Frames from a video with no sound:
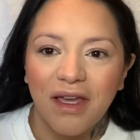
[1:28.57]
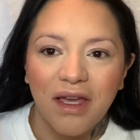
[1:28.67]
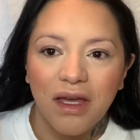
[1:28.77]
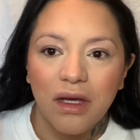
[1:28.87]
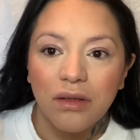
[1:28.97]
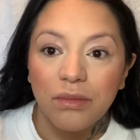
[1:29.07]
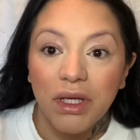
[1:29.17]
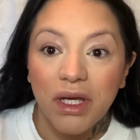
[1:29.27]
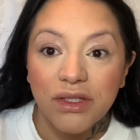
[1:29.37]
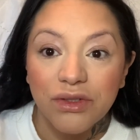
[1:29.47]
oh, my
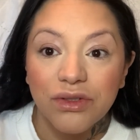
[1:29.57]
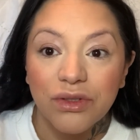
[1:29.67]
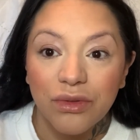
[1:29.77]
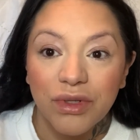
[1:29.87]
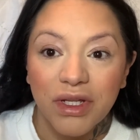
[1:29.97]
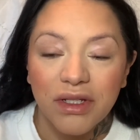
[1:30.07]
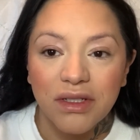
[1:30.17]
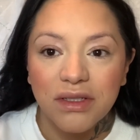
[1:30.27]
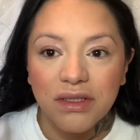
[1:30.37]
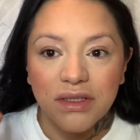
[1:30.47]
eyes are so red.
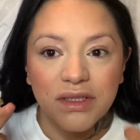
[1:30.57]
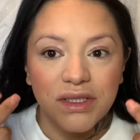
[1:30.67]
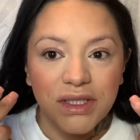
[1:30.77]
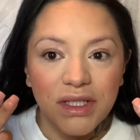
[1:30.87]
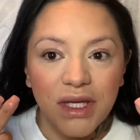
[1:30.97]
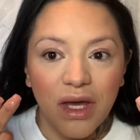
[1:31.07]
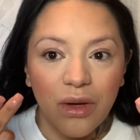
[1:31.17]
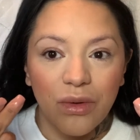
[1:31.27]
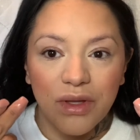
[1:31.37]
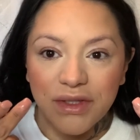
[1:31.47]
See
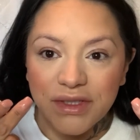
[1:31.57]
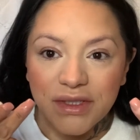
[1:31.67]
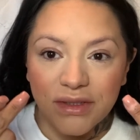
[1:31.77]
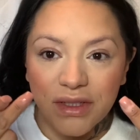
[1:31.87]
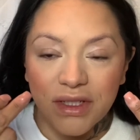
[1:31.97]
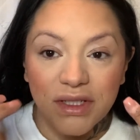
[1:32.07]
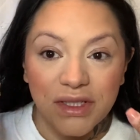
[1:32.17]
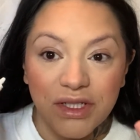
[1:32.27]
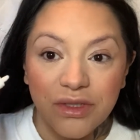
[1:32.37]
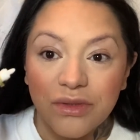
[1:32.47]
how this is because I
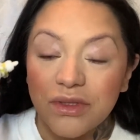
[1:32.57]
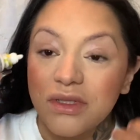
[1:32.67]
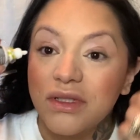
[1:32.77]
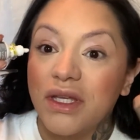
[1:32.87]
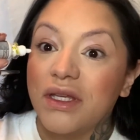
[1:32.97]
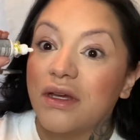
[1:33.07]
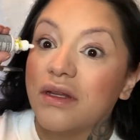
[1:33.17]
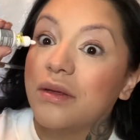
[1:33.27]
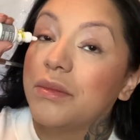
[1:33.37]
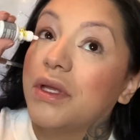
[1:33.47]
just got
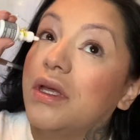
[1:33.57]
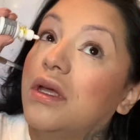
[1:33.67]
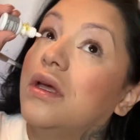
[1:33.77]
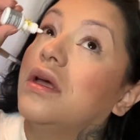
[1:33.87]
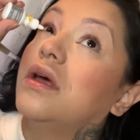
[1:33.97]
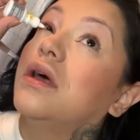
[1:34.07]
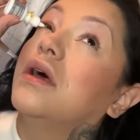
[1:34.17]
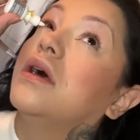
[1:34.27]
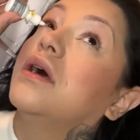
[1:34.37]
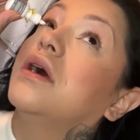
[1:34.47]
up.
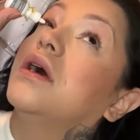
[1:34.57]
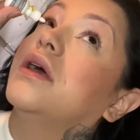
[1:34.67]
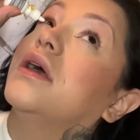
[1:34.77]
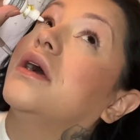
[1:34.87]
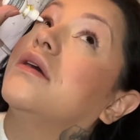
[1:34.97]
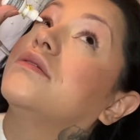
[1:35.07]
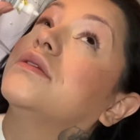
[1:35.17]
I have to